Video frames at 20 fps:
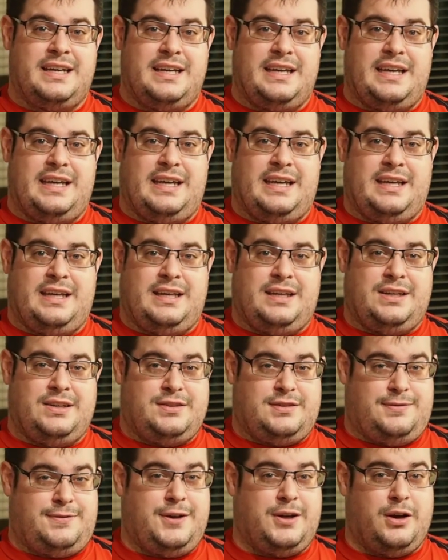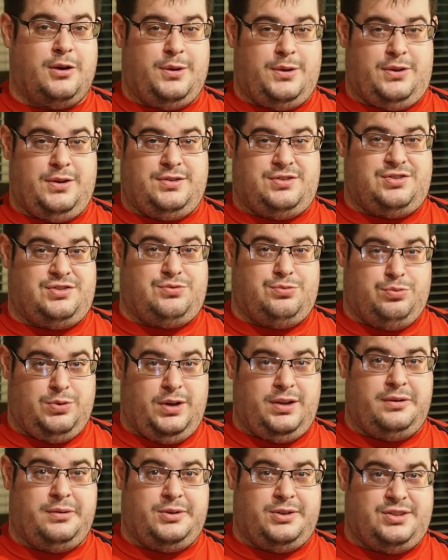is if you go with a
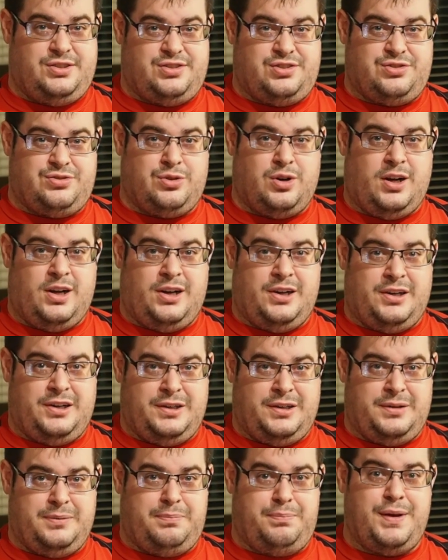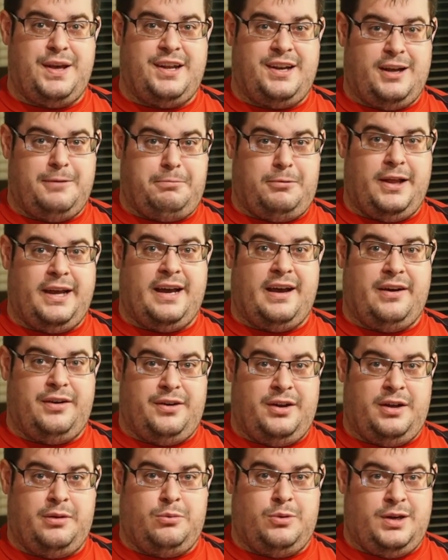really, really strong pin-up
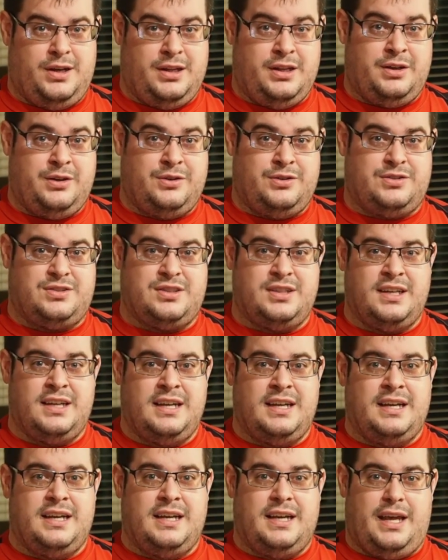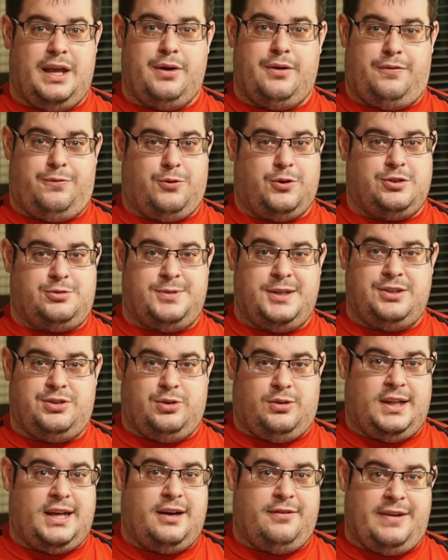layout on one of those, it would force me into
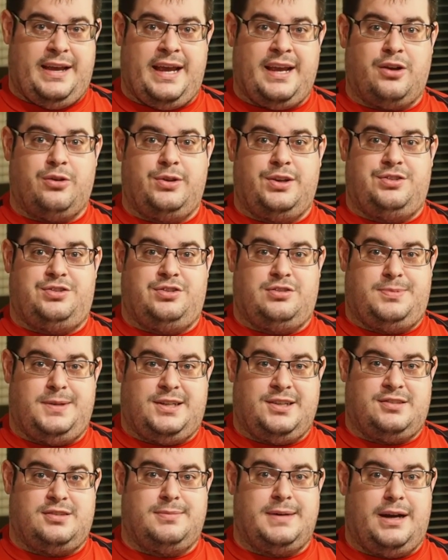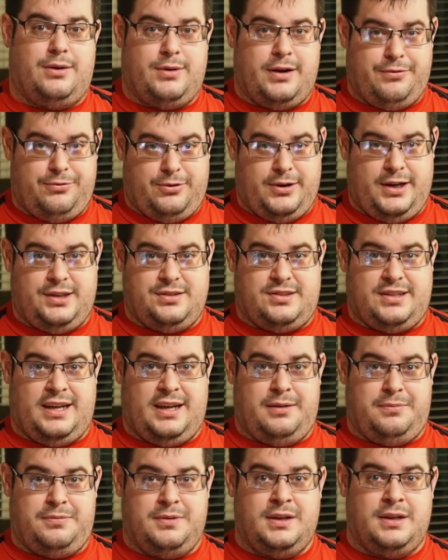a lot of angle issues because of my rev rate.
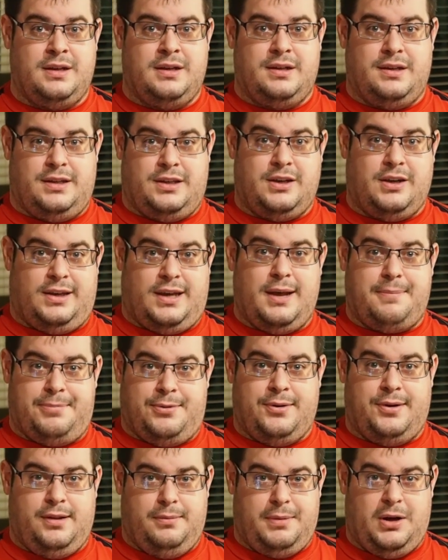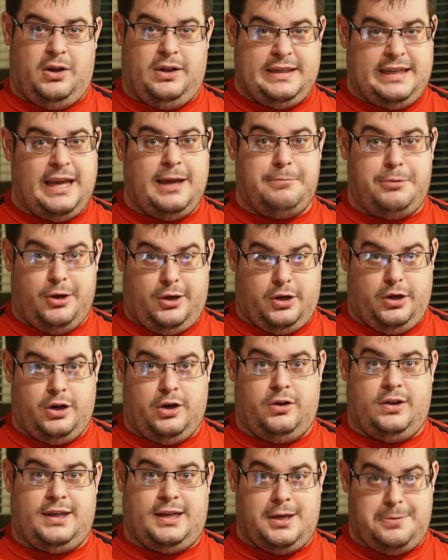So I'd keep throwing the ball, keep hooking
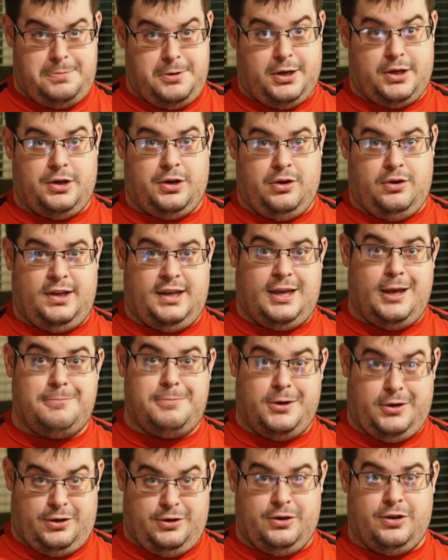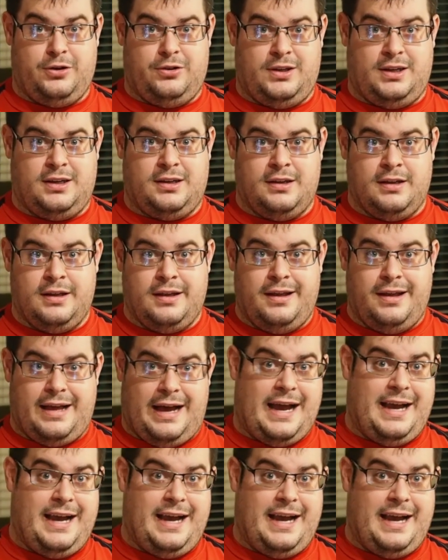early, keep hooking early, keep hooking early. I